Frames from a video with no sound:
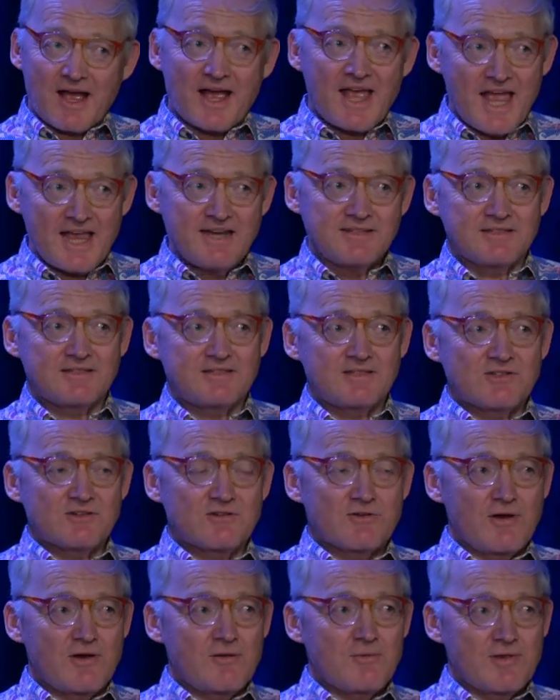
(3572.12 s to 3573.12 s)
hate to
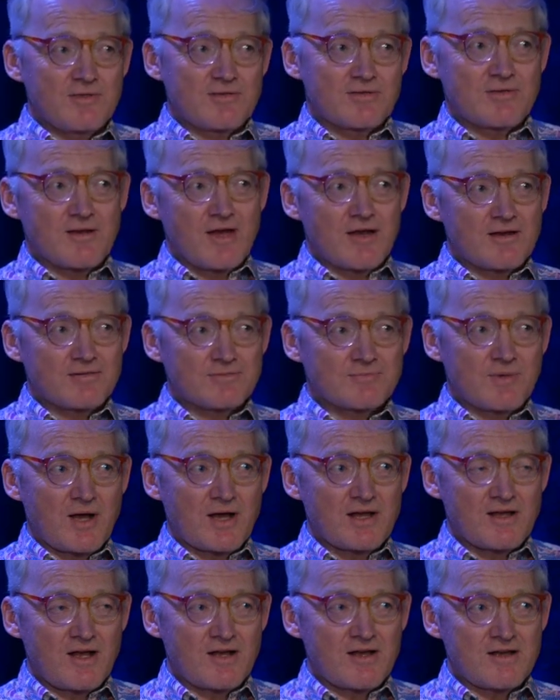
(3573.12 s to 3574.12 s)
disagree with
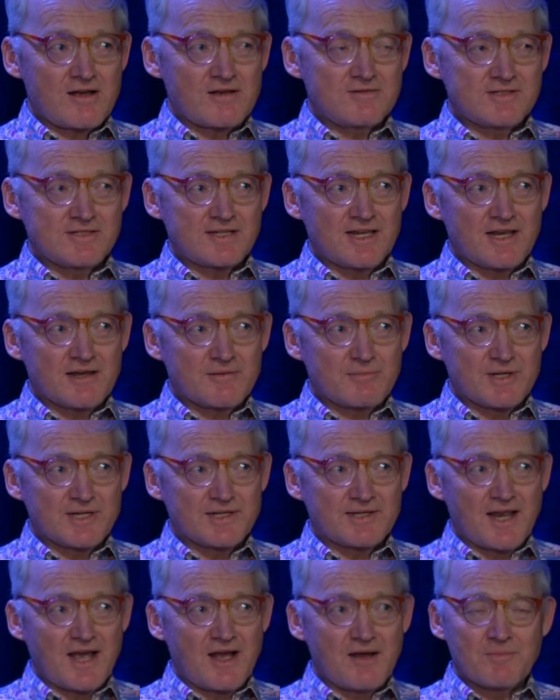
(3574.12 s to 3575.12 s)
our host here,
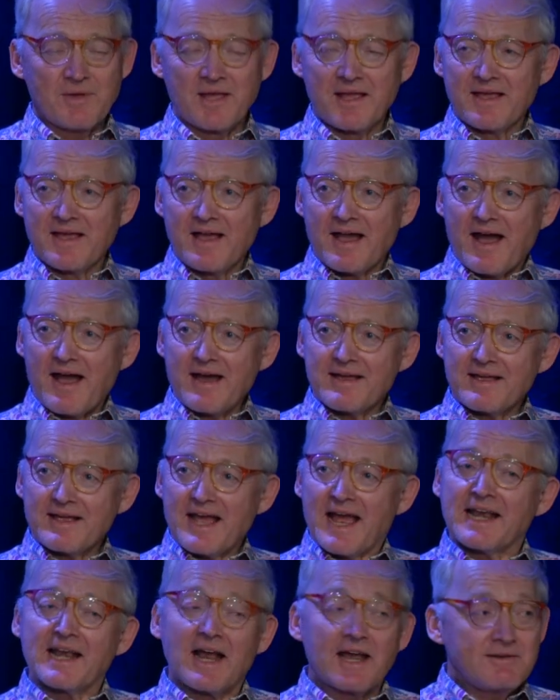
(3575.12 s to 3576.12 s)
but
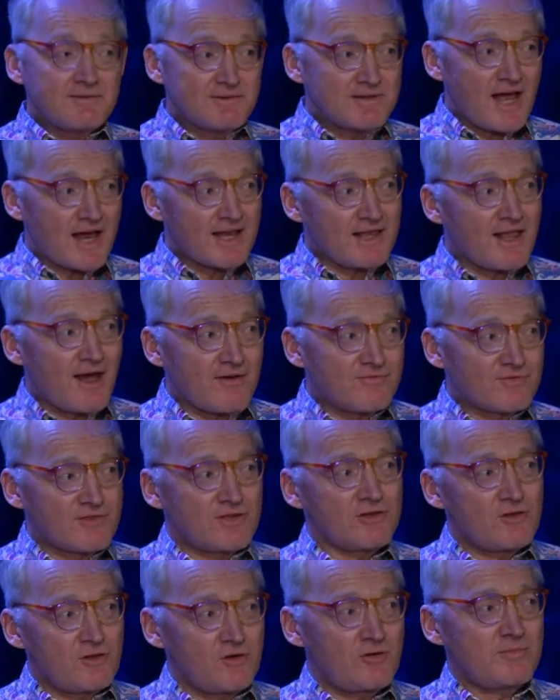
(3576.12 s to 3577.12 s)
I
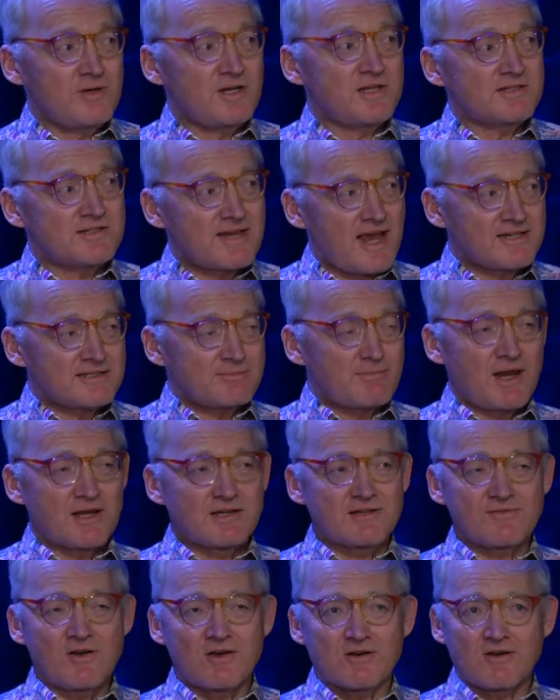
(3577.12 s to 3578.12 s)
love the humanist
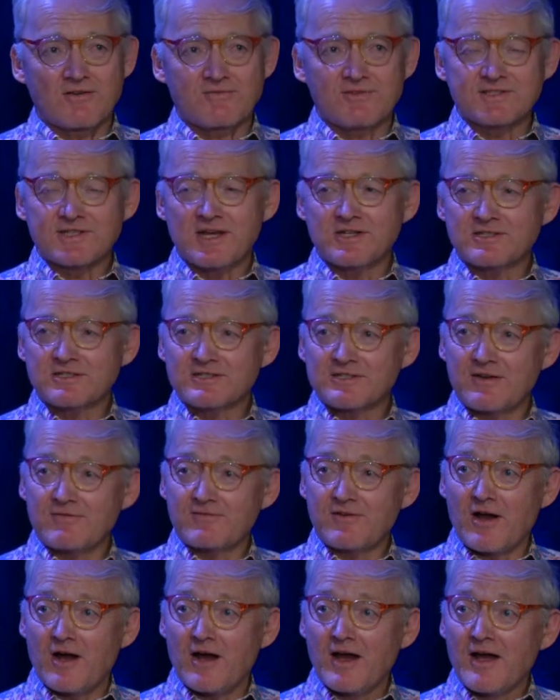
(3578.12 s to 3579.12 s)
aspect of our conversation so
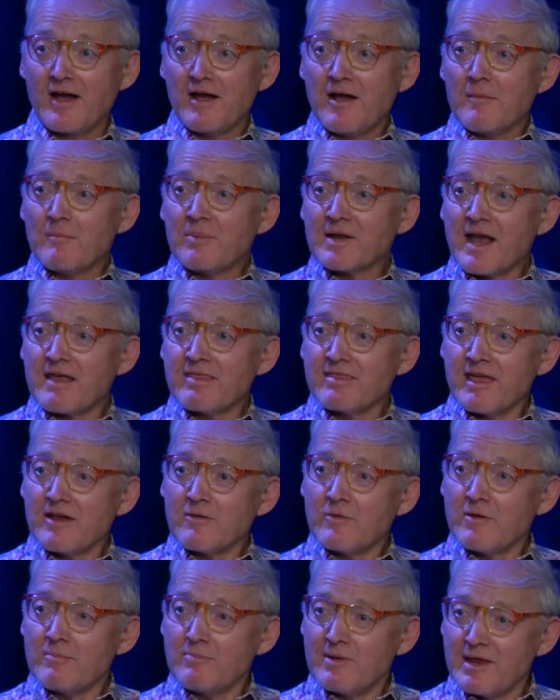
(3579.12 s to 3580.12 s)
far, but I
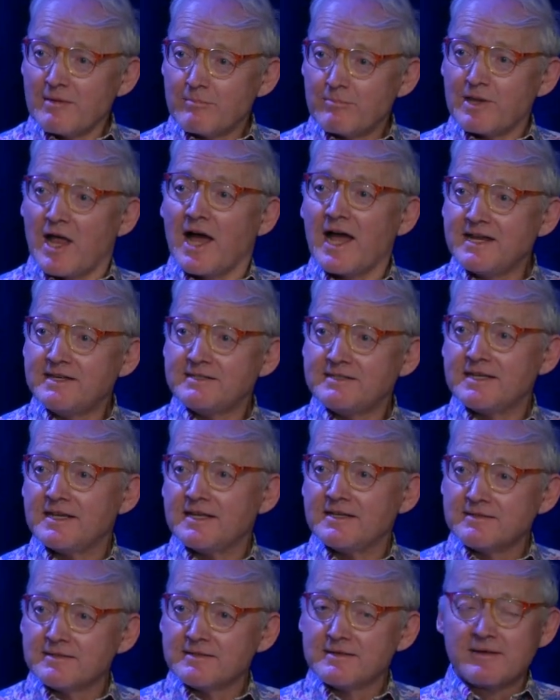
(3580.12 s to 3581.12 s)
think we're being
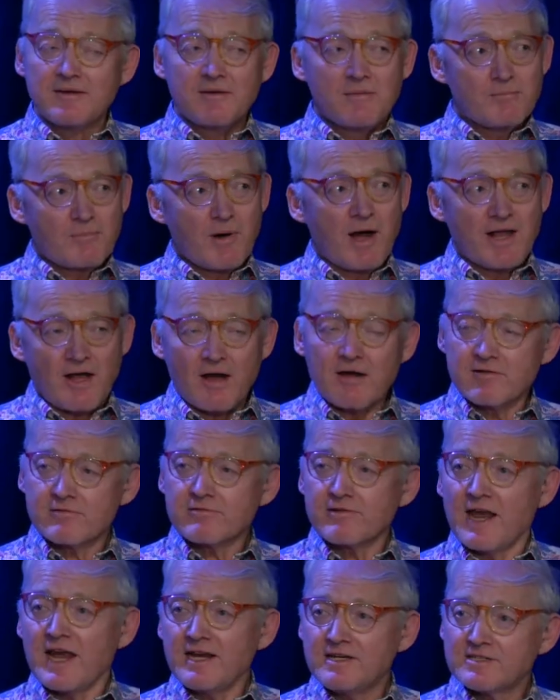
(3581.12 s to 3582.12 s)
blinded by our
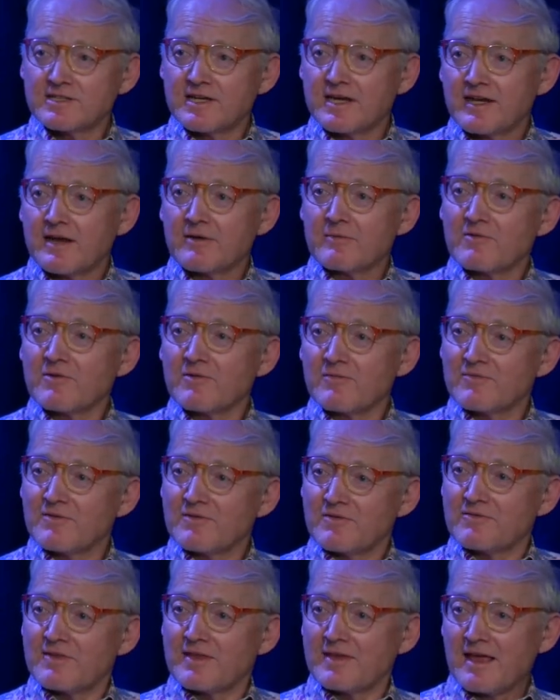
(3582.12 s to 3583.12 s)
creation and
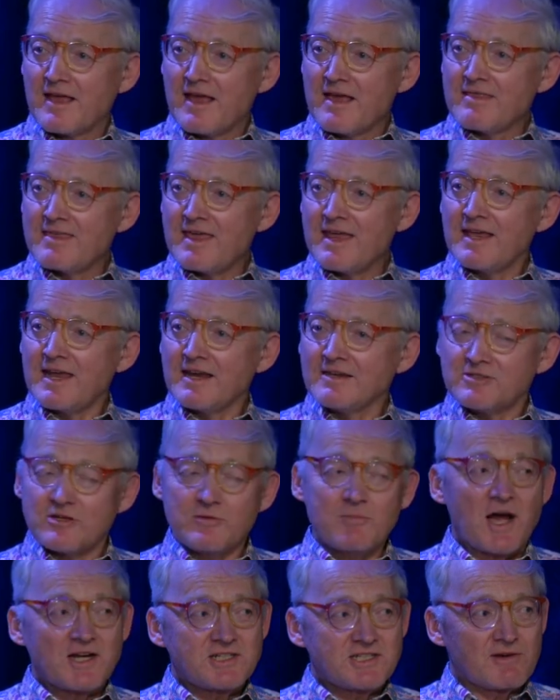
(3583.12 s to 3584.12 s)
we're thinking
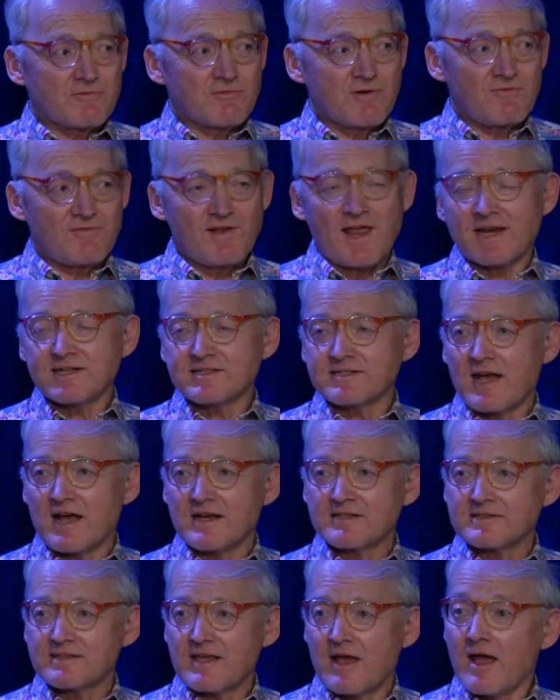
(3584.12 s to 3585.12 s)
too much it reflects
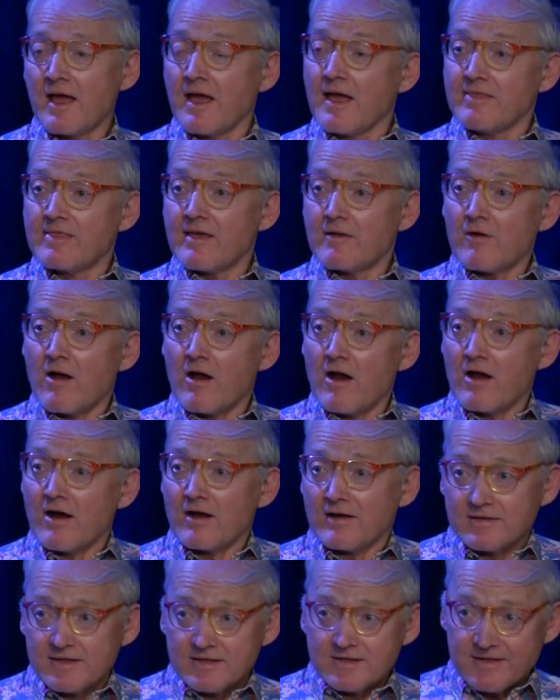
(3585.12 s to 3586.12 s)
us. There
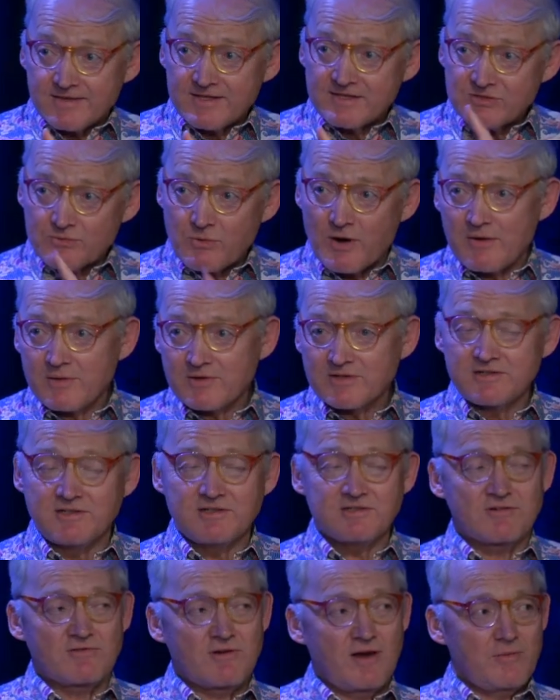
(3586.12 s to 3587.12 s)
are, and this is where I want to
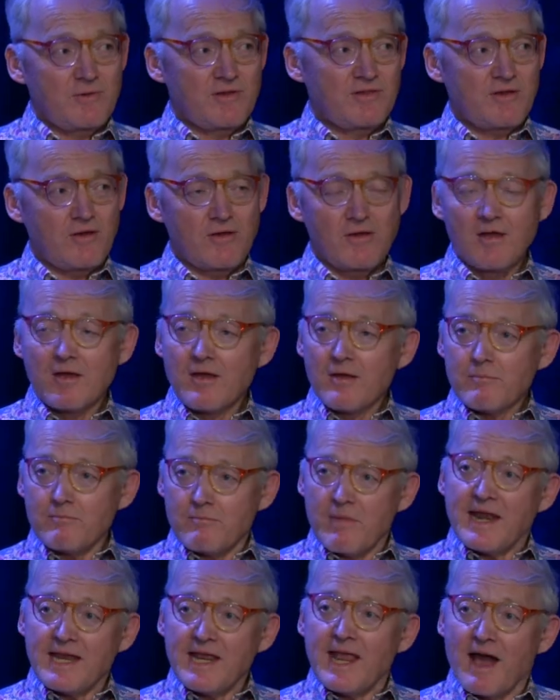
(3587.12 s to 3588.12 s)
disagree with you,
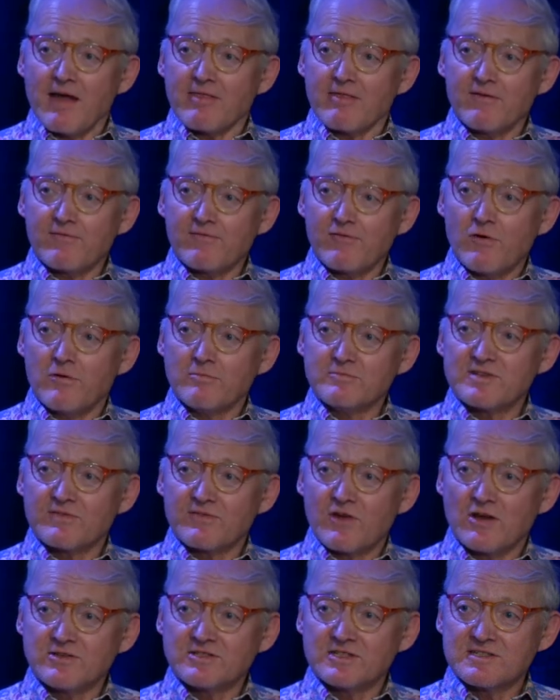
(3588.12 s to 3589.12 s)
many other forms
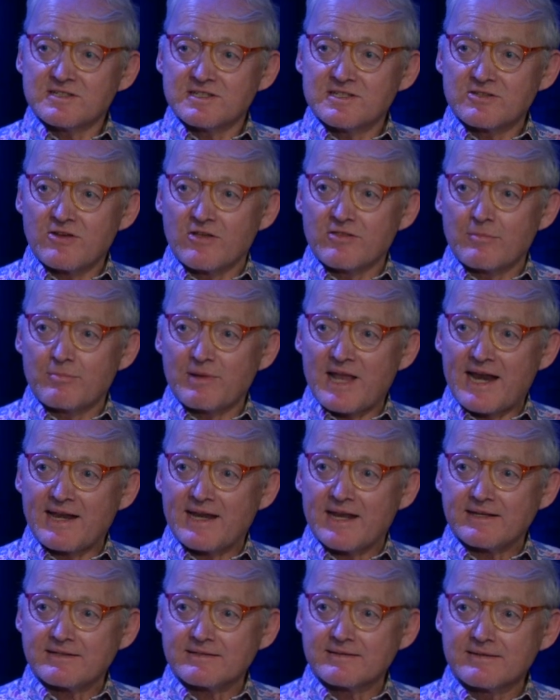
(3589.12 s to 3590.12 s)
of consciousness on the
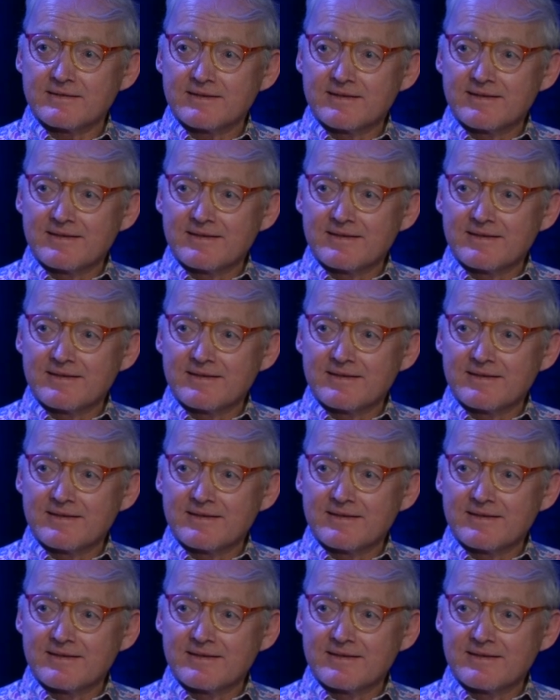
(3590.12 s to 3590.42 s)
planet